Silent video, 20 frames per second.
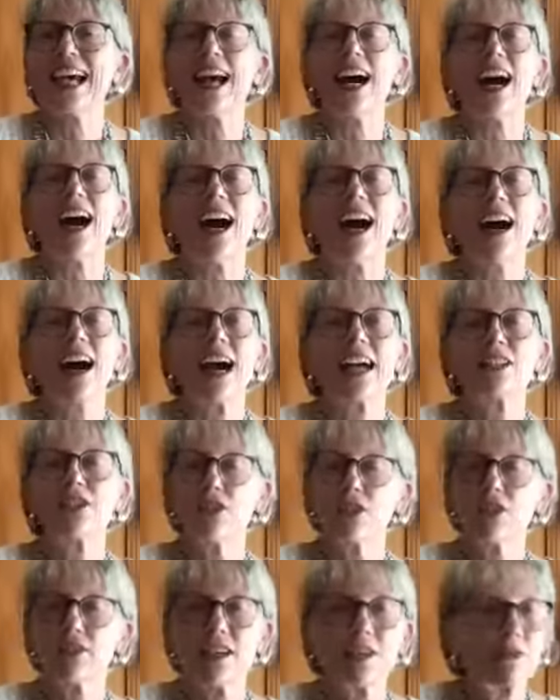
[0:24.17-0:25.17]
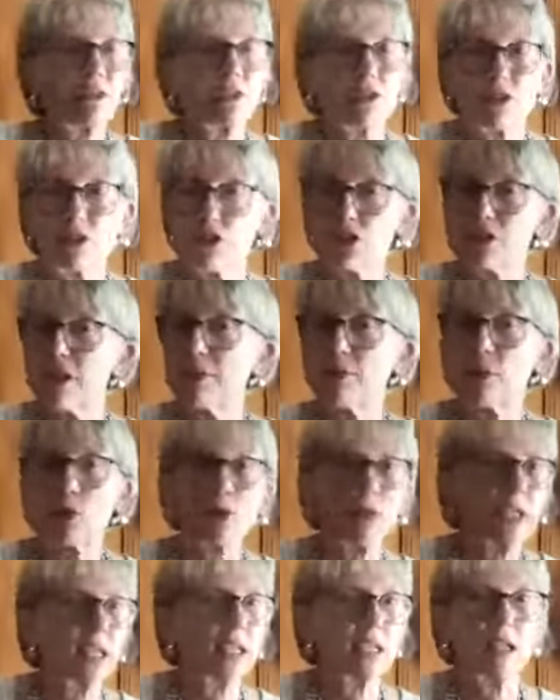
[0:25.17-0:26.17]
I do this every Thursday
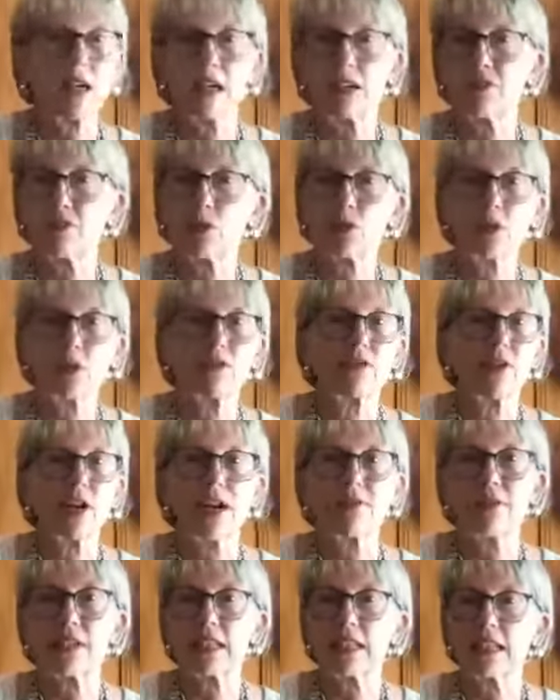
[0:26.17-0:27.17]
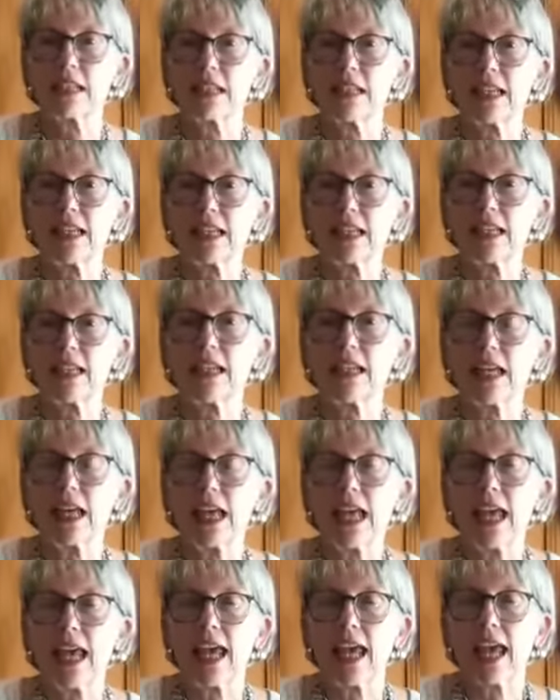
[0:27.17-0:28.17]
morning at 9:45 CT,
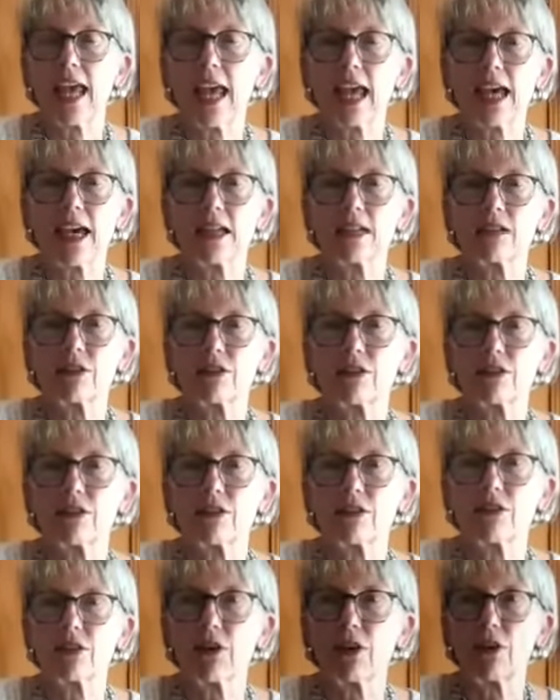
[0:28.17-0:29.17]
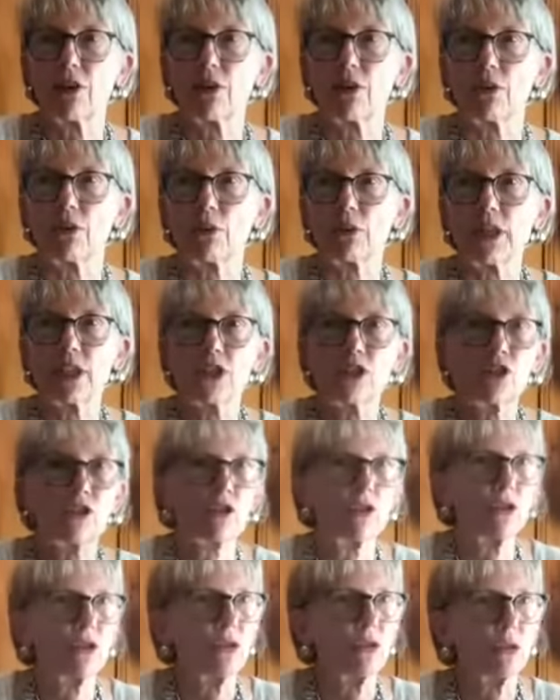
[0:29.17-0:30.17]
and so we just
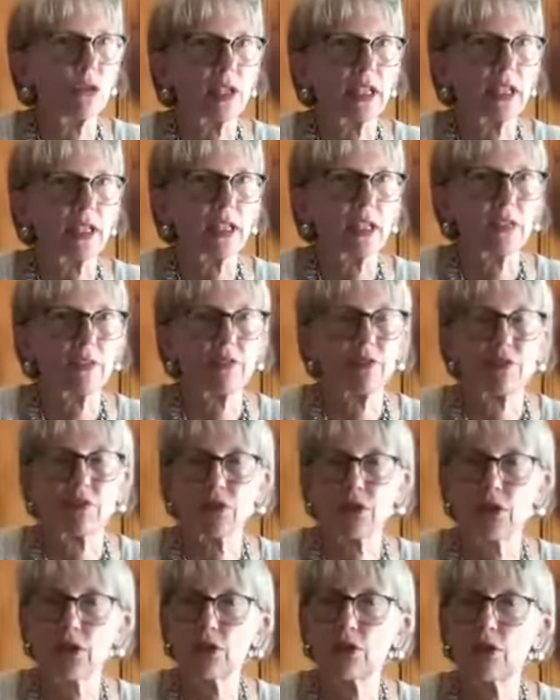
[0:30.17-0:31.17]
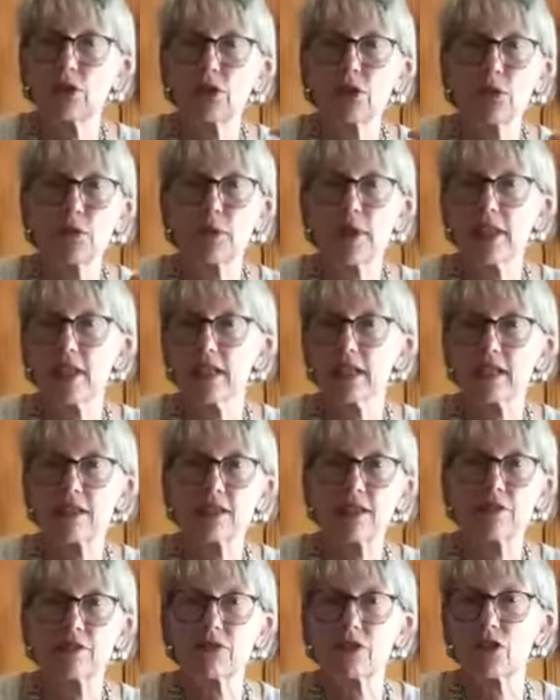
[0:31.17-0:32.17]
do like a few minutes
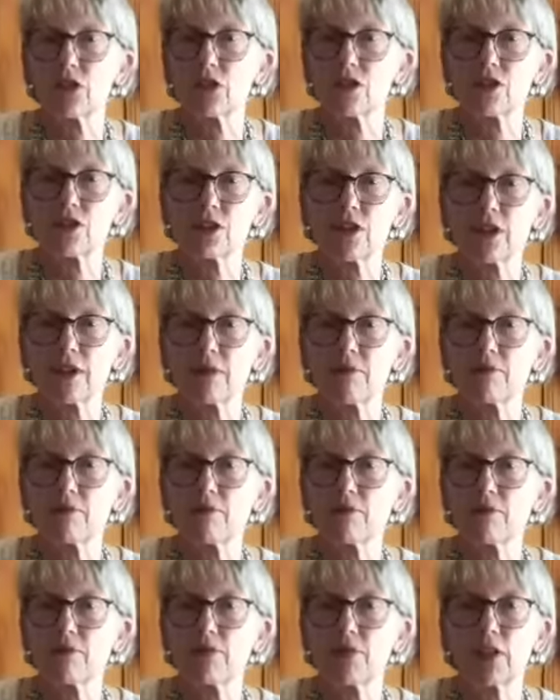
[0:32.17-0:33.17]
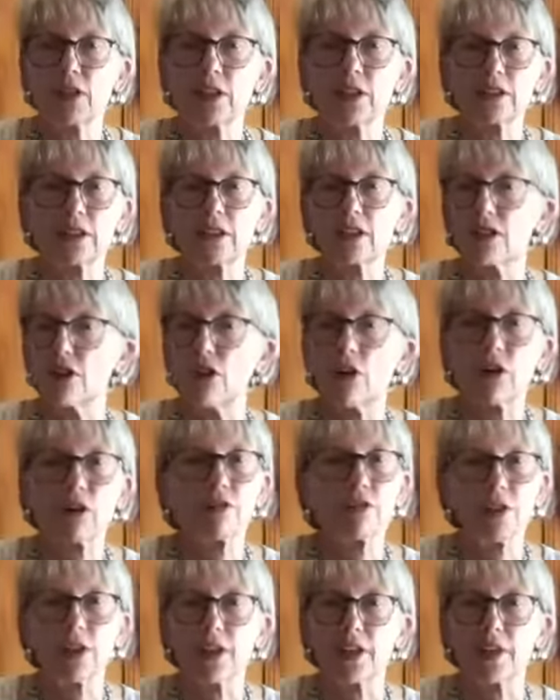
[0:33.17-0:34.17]
of just some fun, guitar
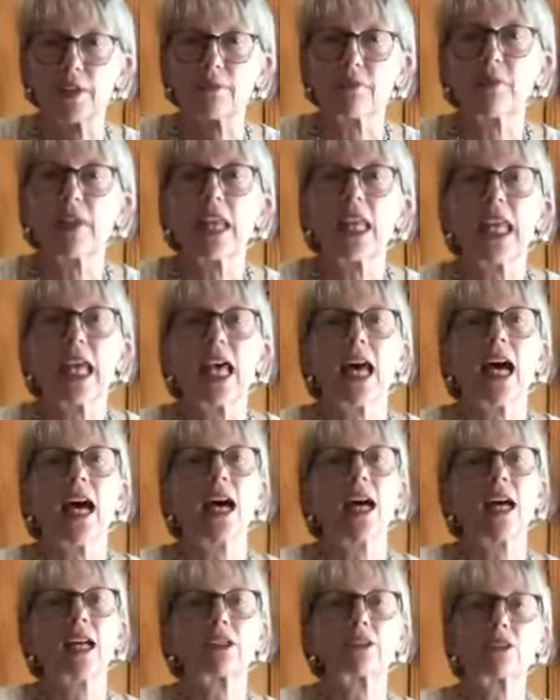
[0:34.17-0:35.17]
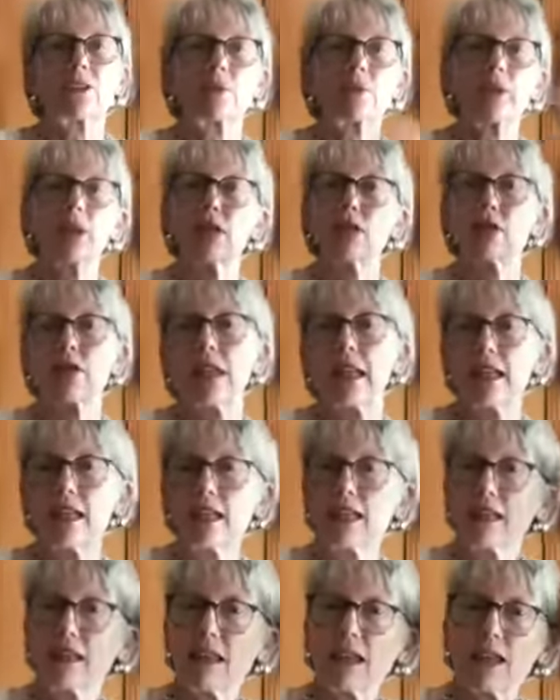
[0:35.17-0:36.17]
fun. Could be on
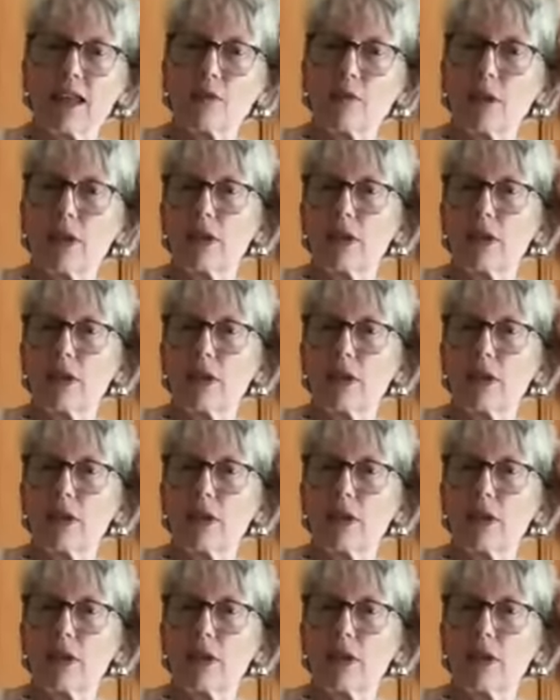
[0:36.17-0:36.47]
anything.